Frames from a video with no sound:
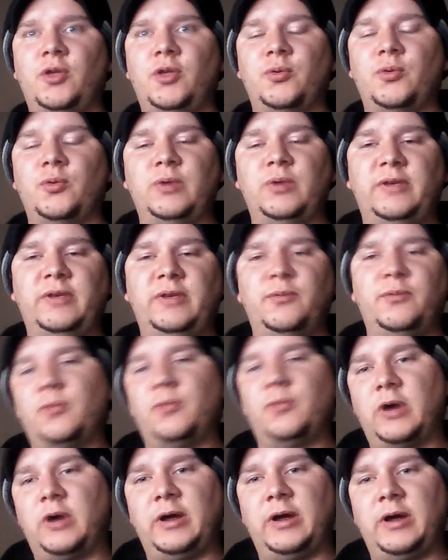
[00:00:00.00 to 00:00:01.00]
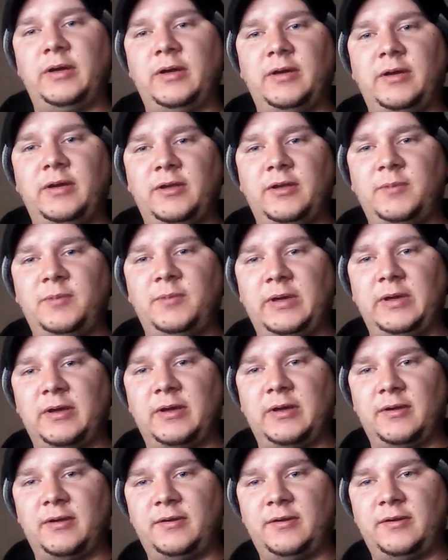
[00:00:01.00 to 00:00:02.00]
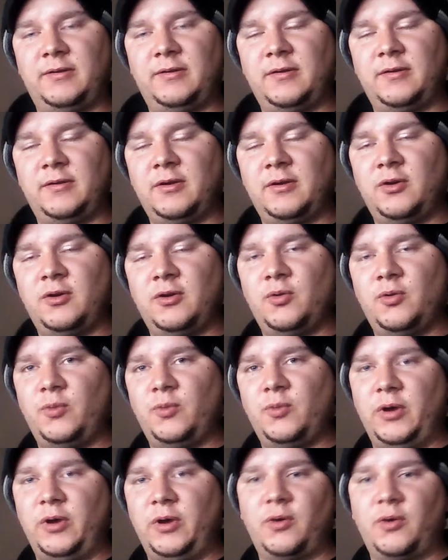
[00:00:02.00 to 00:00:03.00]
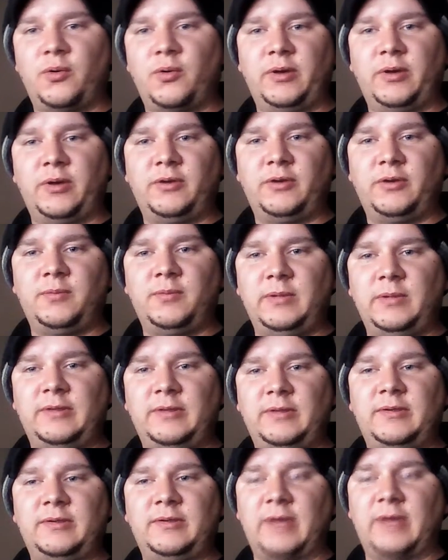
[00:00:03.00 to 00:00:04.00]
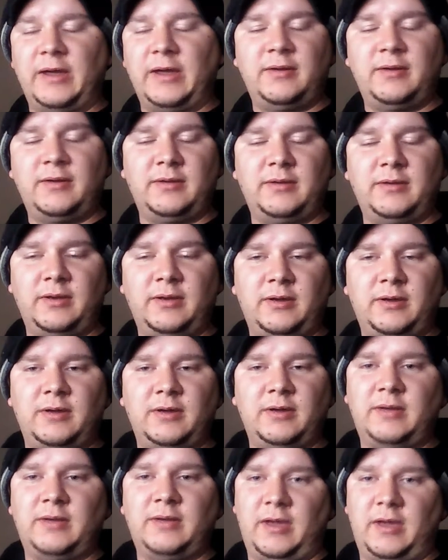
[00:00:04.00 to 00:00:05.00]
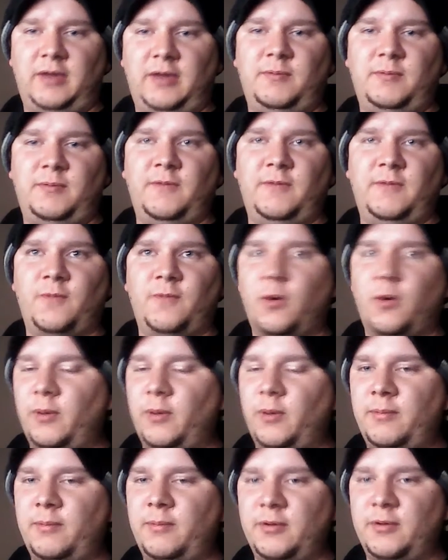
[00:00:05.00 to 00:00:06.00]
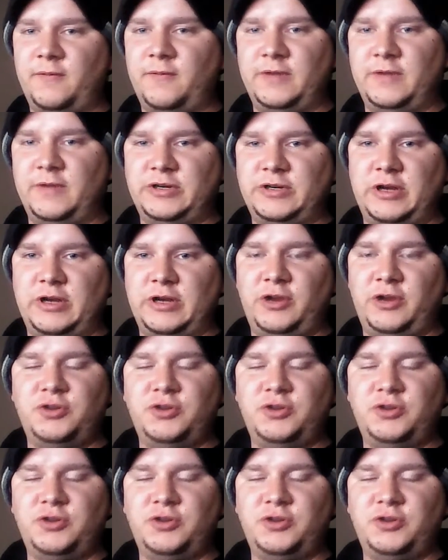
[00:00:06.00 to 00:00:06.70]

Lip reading: The reason why is because we are going to be cycling a tank before we put fish in it.